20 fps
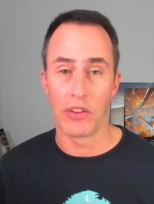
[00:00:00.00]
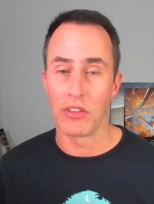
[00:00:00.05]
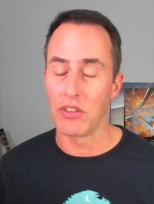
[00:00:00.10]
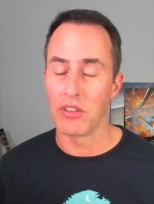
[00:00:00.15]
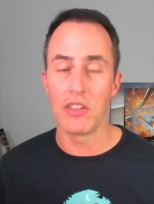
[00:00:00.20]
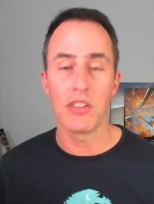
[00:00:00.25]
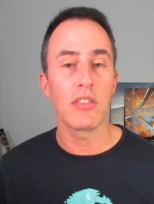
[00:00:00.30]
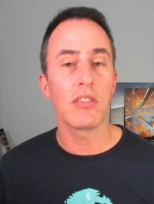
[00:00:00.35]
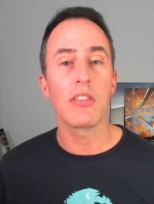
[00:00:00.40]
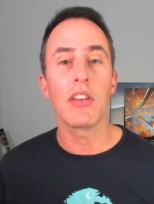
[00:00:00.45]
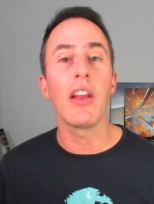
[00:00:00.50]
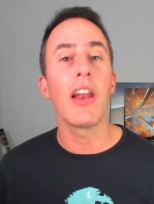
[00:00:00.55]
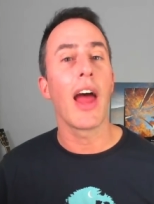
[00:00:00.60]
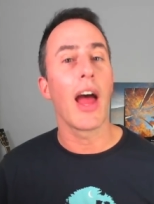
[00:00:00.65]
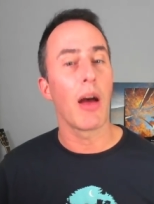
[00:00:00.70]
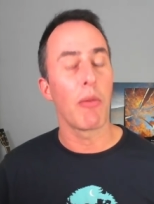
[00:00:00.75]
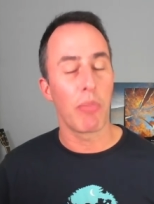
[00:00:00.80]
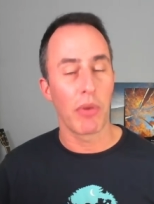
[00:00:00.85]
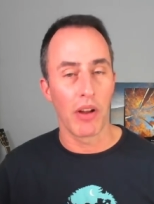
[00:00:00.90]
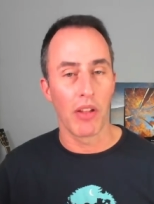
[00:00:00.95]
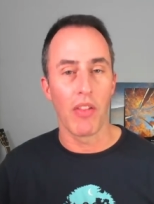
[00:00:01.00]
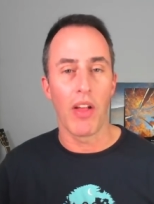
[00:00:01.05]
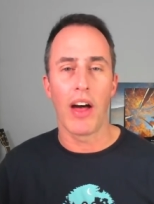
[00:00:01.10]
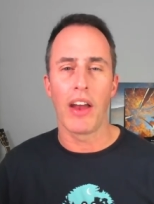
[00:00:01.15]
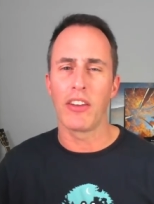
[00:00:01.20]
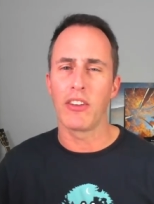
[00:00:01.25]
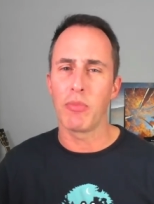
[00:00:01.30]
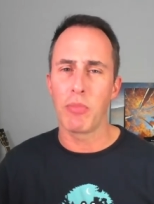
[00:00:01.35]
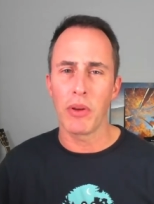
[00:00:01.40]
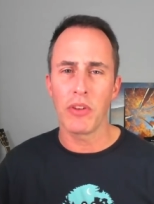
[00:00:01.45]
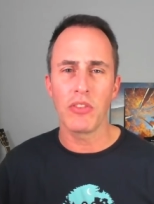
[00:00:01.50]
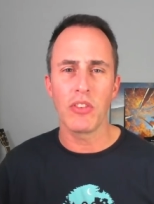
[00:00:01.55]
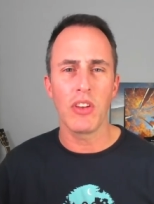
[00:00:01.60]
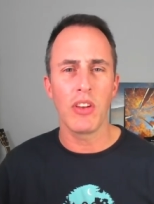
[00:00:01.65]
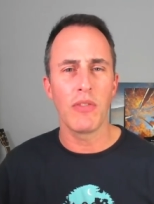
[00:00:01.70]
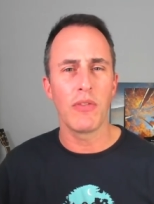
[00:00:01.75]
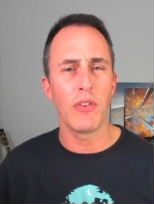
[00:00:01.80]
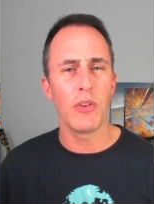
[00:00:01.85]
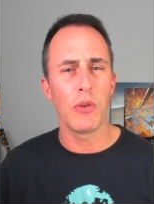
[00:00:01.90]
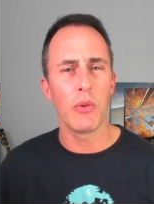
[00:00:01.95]
And this is going to happen a lot, especially
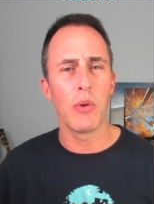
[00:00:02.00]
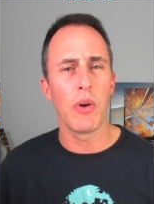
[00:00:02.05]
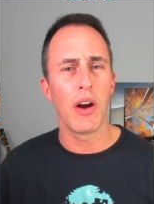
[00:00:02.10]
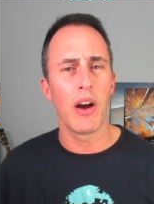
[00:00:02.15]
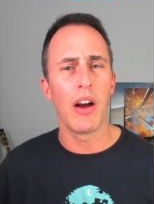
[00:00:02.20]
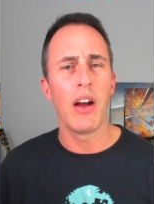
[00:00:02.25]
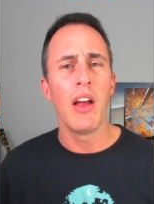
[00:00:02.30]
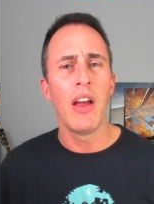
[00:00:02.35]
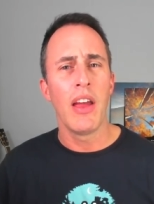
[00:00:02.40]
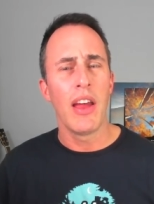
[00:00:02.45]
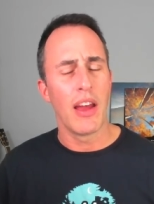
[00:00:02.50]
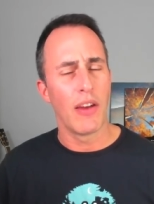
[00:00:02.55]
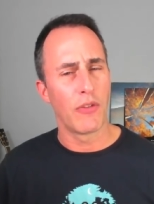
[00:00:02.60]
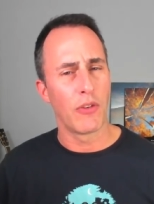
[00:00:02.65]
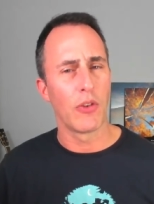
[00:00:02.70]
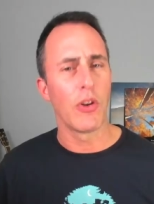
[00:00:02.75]
if you're